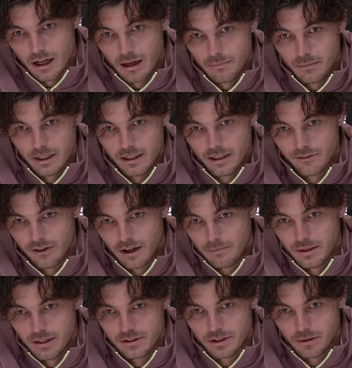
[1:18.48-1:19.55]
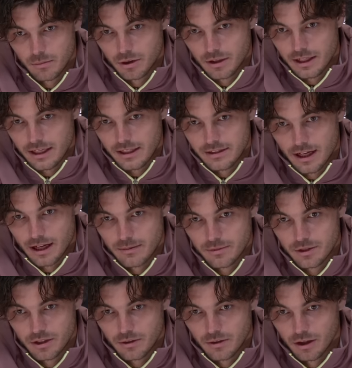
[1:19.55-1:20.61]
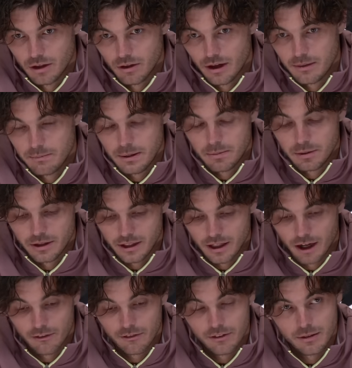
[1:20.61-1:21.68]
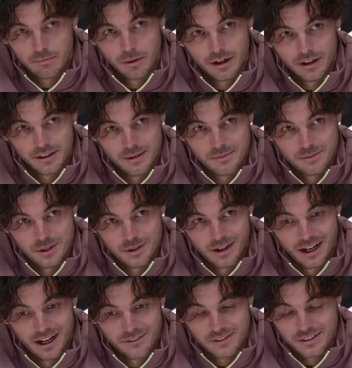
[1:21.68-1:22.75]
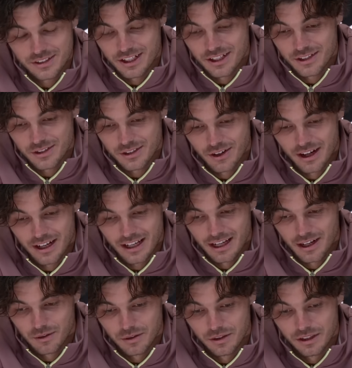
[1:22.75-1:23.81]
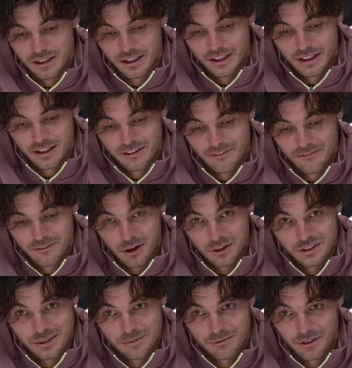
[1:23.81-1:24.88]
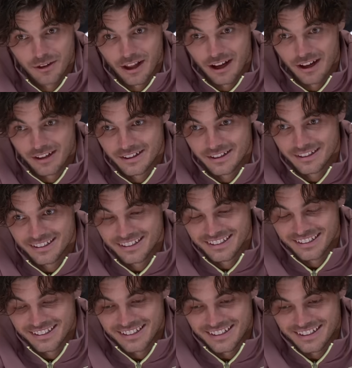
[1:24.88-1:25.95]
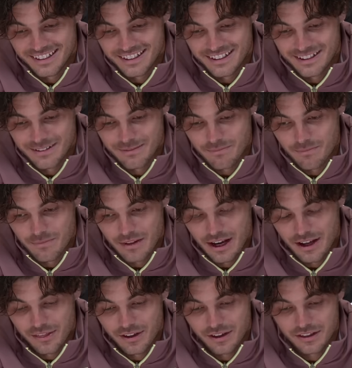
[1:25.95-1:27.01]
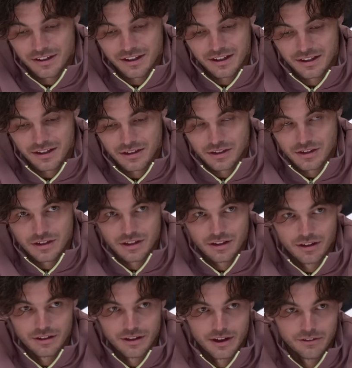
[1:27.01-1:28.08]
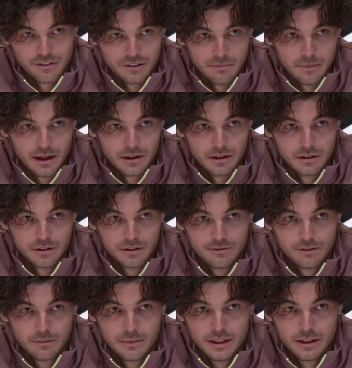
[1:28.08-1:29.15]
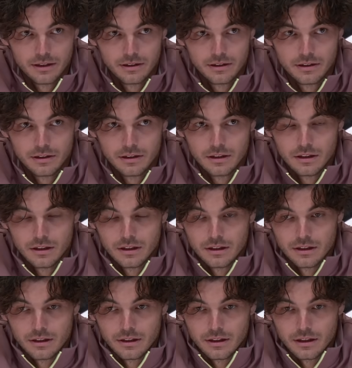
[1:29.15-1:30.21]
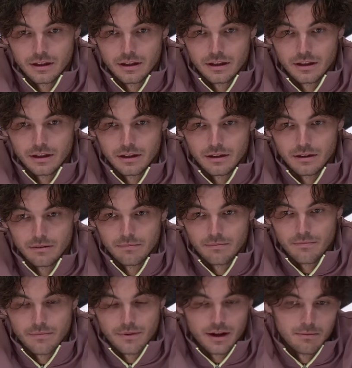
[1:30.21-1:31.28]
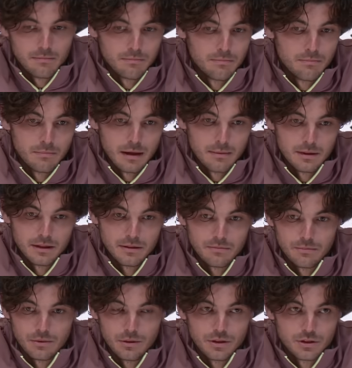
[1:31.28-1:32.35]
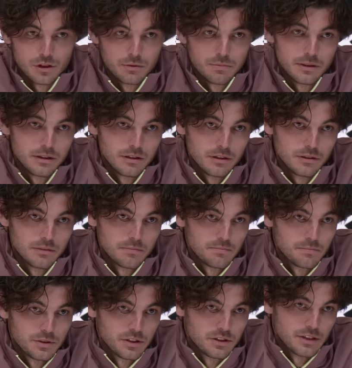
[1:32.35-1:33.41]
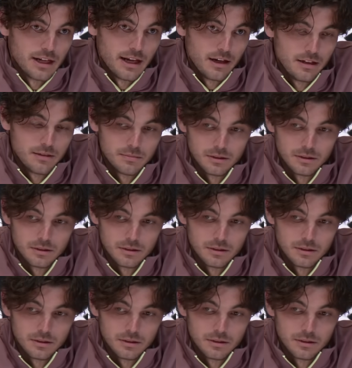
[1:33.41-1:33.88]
I mean, if I beat someone eight times in a row, I'd be pretty confident playing them too, I have to say. So I can't really fault him for that. I think the conditions here are definitely better for me than maybe U.S. Open or Cincinnati.